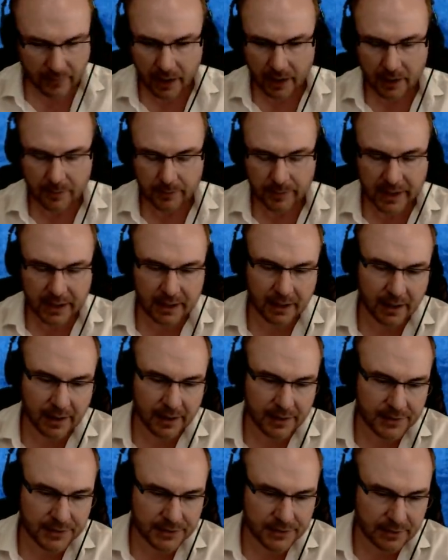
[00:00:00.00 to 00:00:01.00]

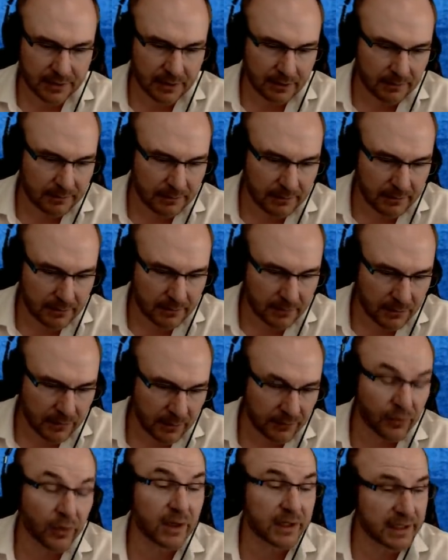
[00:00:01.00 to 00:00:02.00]
Because Well,
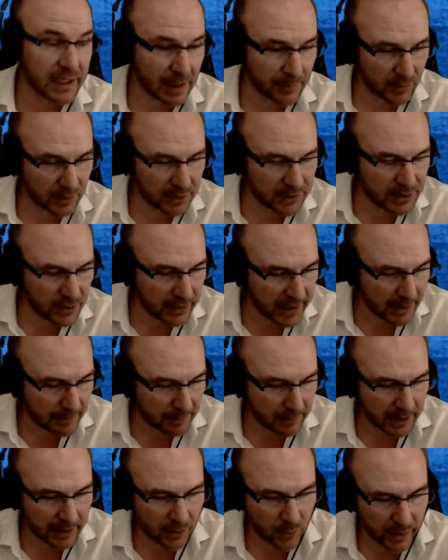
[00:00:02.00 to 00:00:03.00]
for example, let's look at
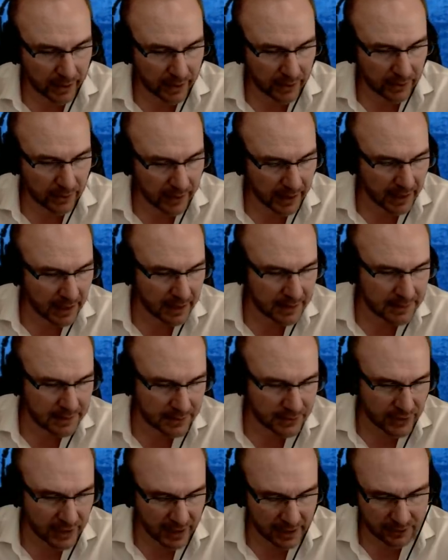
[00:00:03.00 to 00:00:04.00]
Mike Winger. He has a
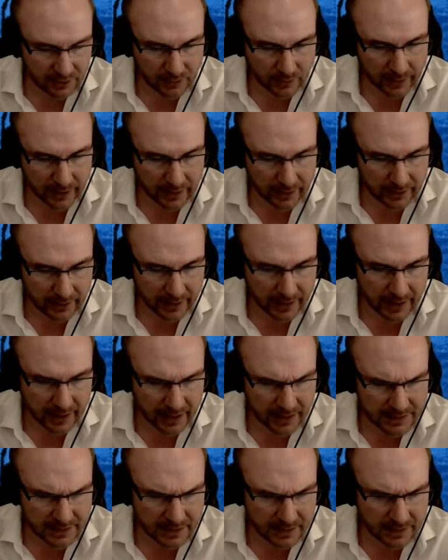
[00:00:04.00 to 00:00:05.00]
channel where he
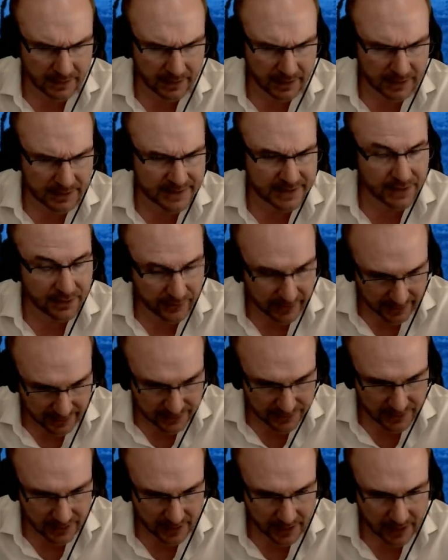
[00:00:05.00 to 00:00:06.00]
has a, a
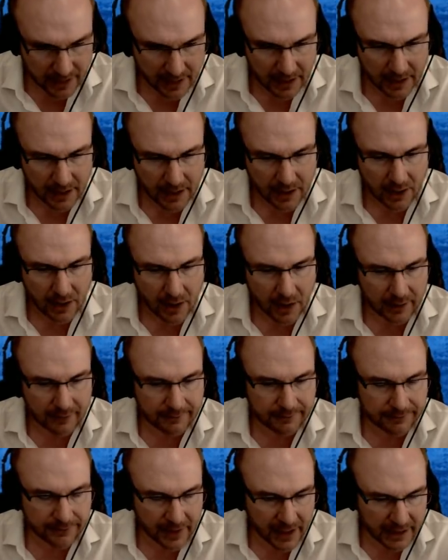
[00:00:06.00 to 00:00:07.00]
series on
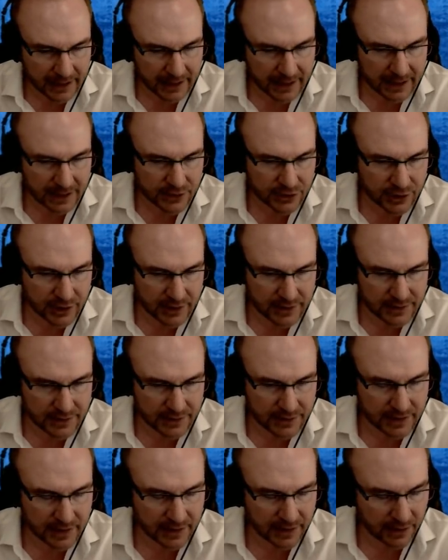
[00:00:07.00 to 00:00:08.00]
finding Jesus
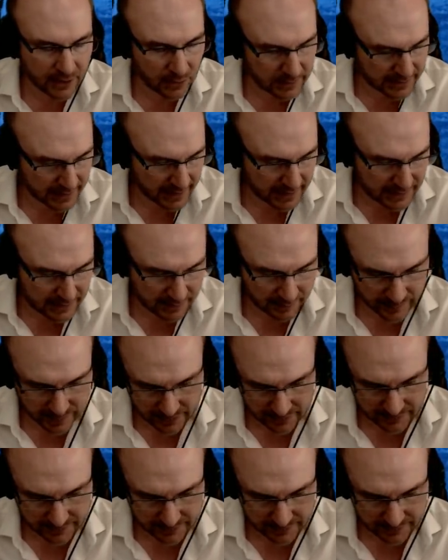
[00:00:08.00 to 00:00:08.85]
in the Old Testament.